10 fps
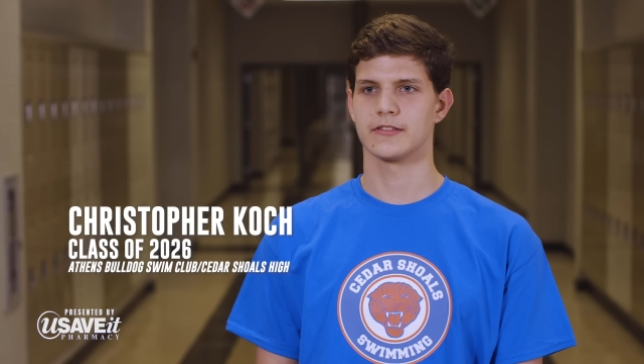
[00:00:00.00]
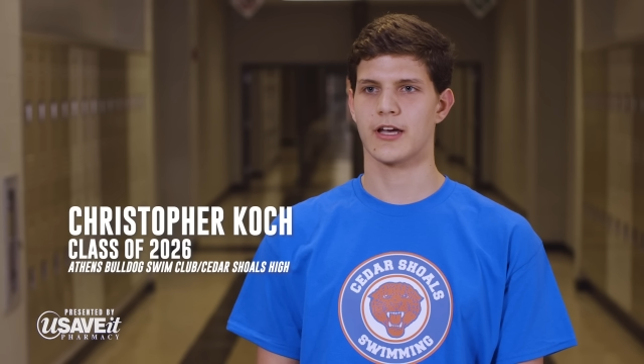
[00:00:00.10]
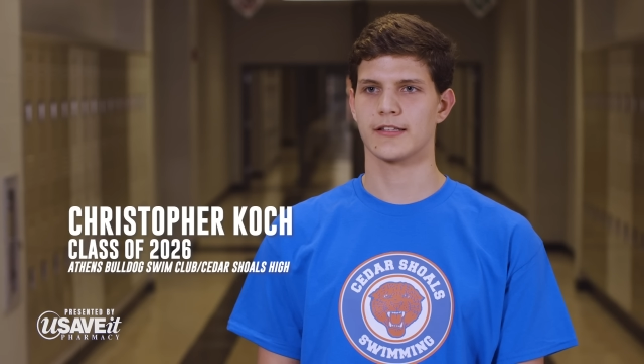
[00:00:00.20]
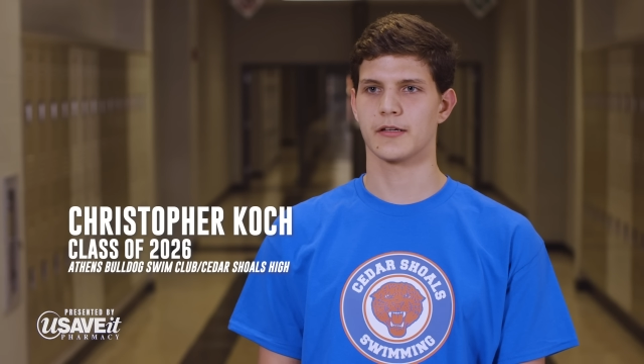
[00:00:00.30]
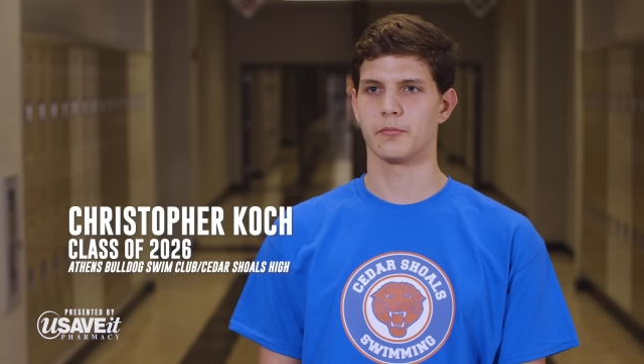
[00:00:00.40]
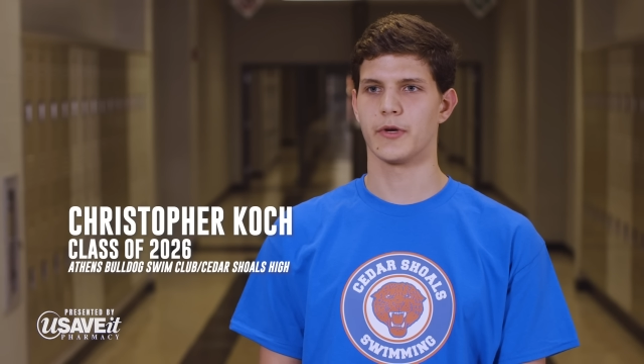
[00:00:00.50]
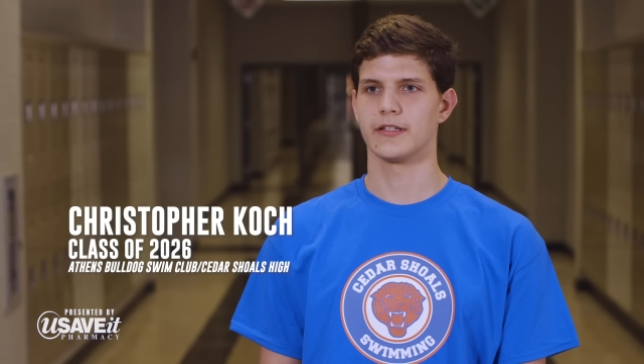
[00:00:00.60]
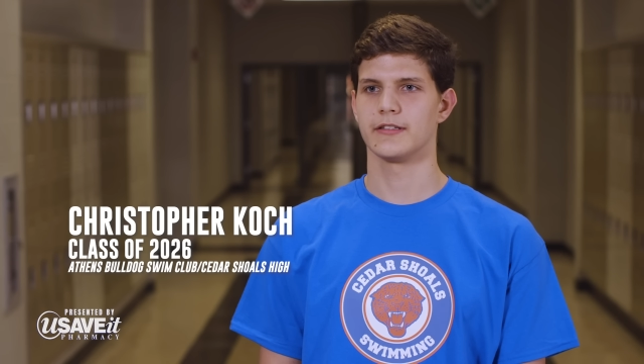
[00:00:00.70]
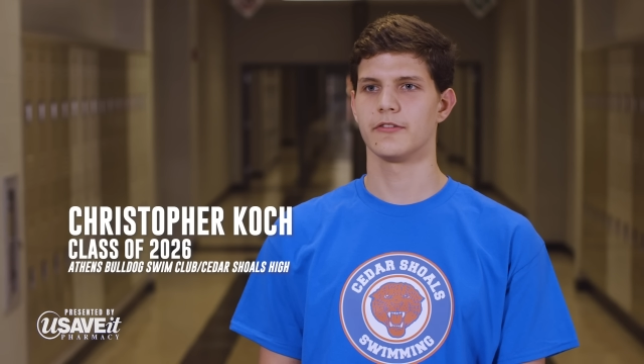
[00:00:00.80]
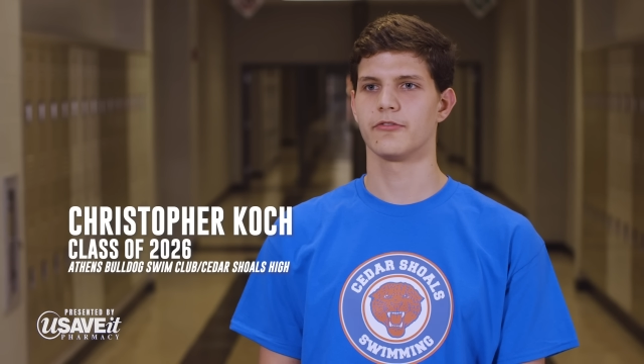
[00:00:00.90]
not
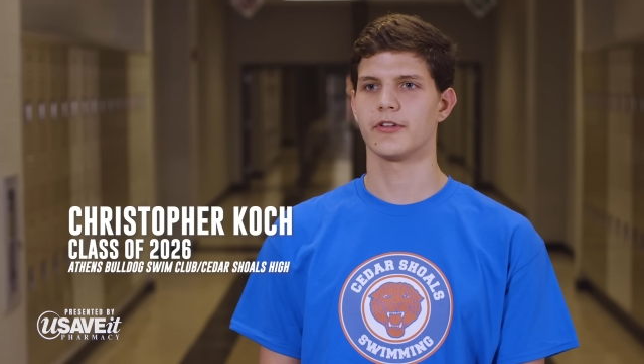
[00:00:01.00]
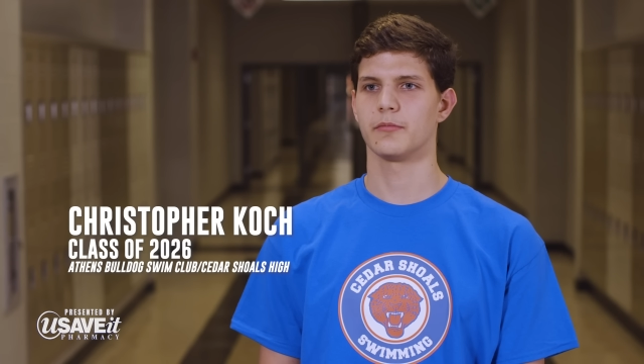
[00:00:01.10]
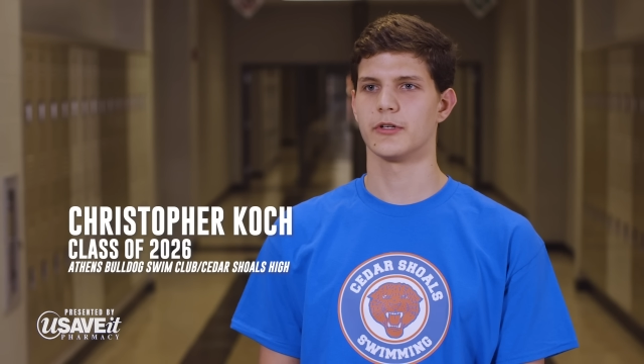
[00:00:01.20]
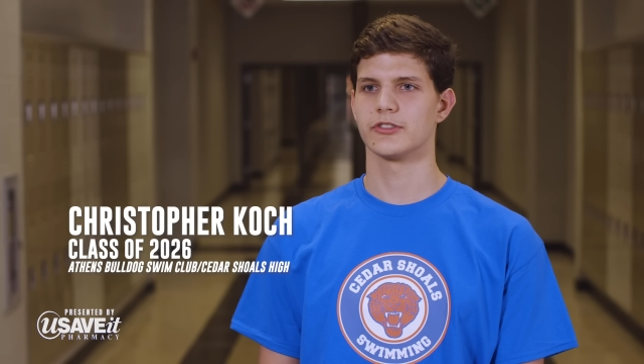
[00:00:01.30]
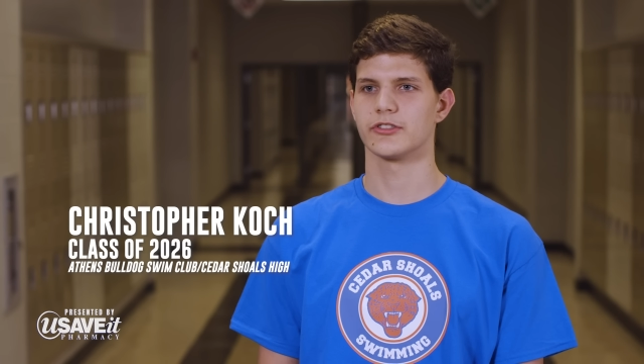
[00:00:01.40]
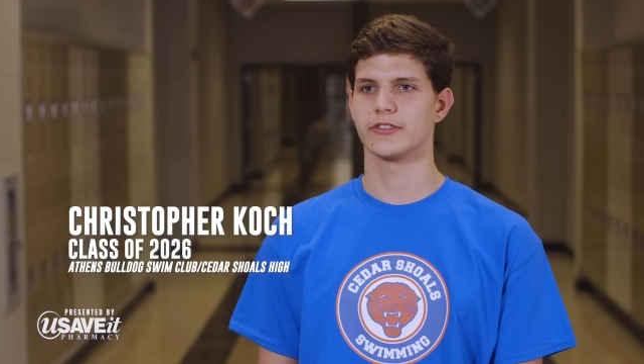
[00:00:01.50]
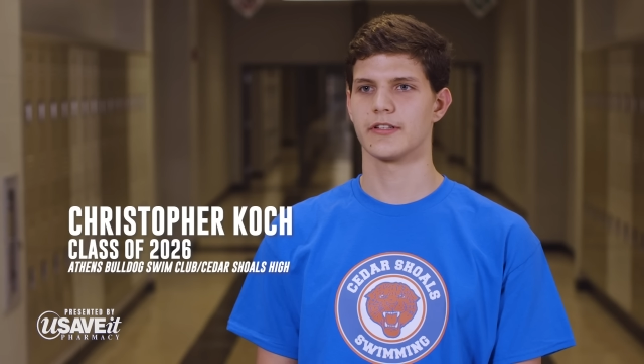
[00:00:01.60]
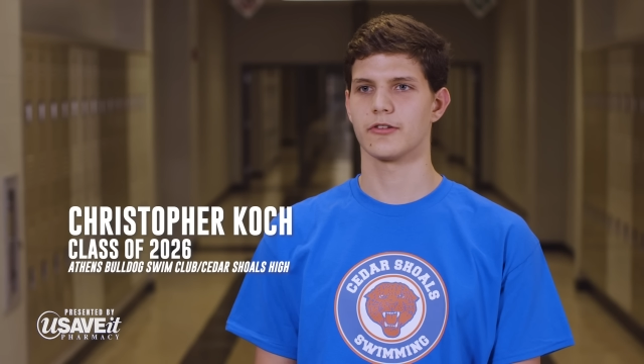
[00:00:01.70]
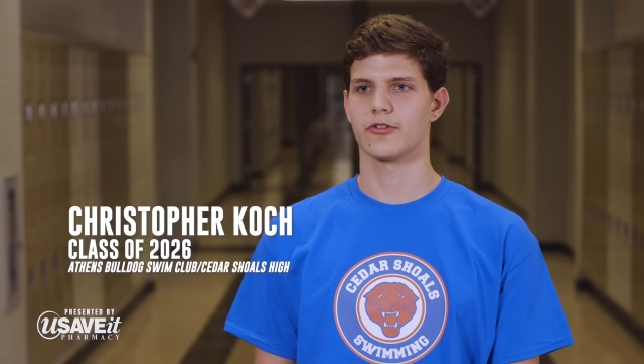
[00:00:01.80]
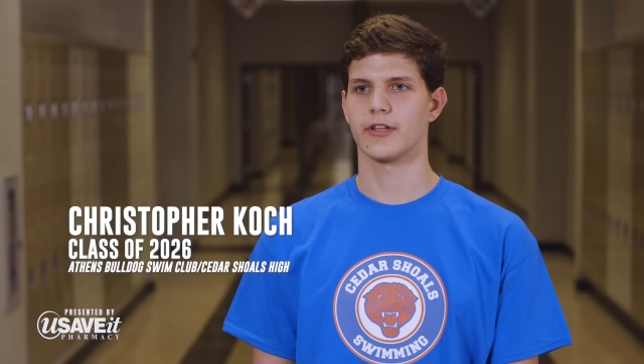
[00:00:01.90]
competitively, but just
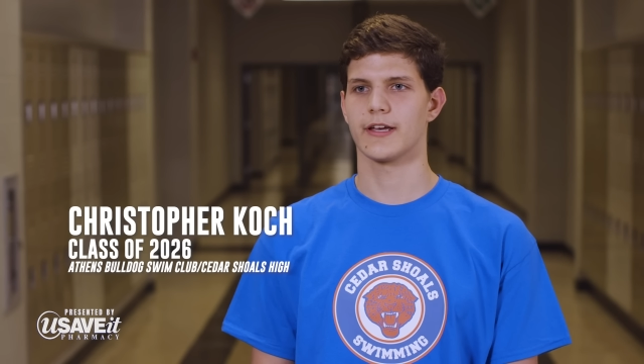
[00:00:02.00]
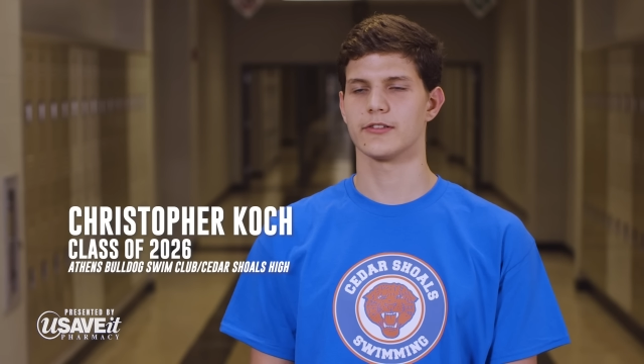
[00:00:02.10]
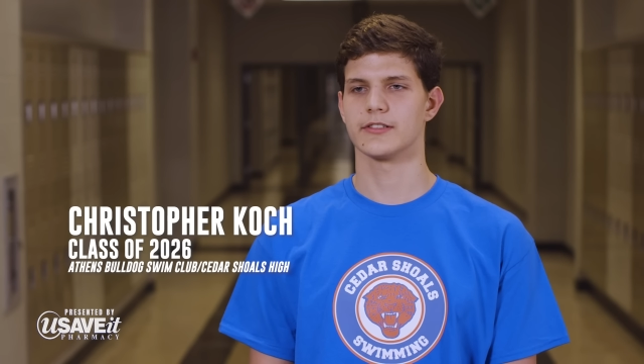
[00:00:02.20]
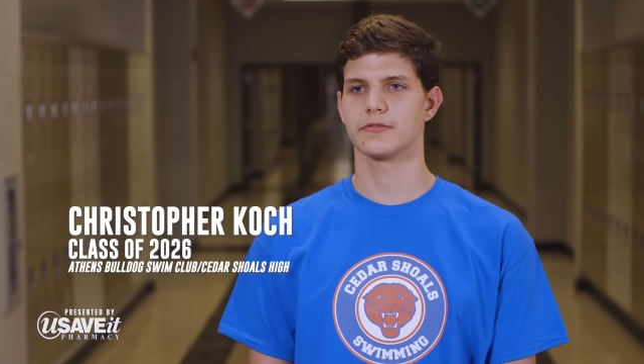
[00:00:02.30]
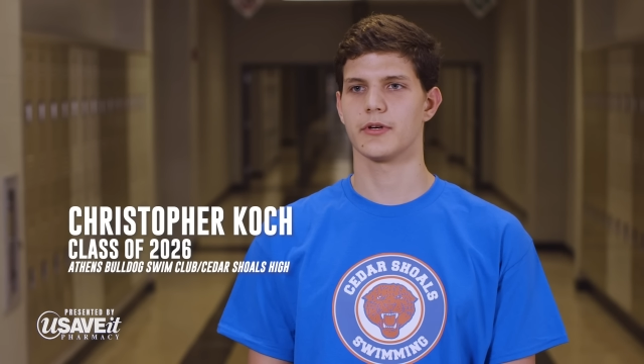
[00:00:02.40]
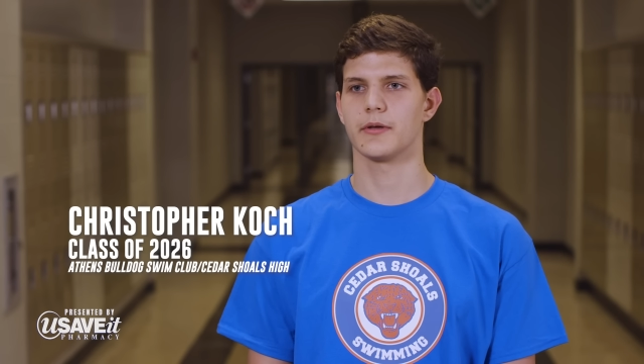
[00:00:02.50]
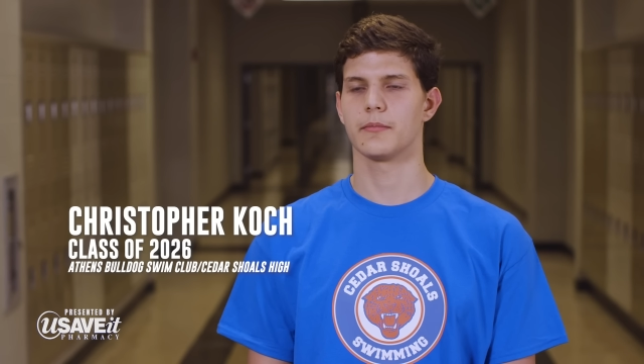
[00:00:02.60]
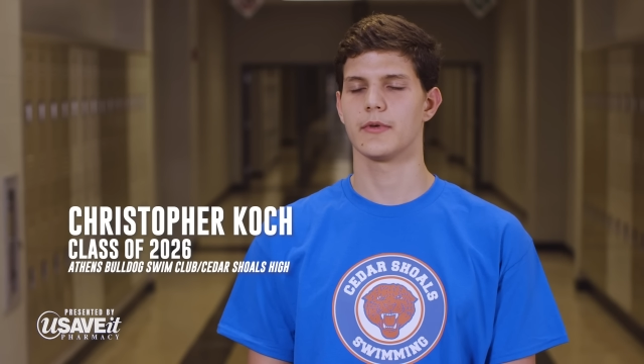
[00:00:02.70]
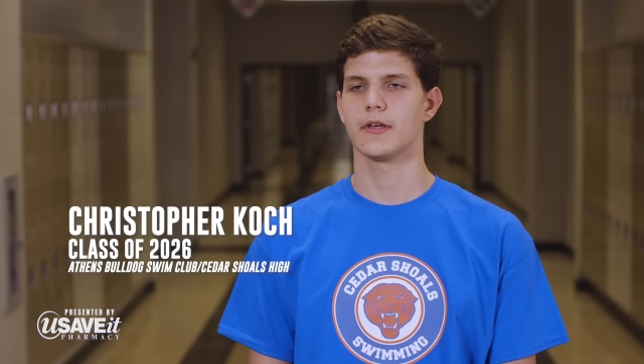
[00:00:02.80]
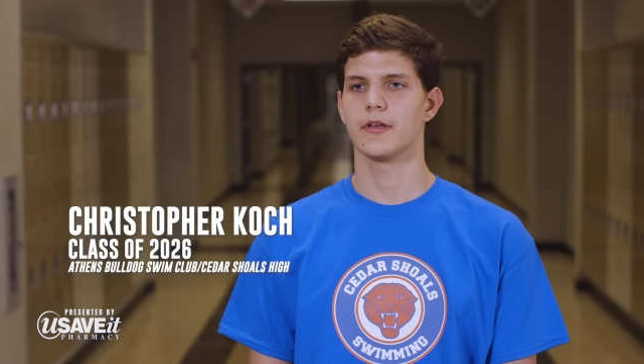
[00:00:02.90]
to learn how to swim.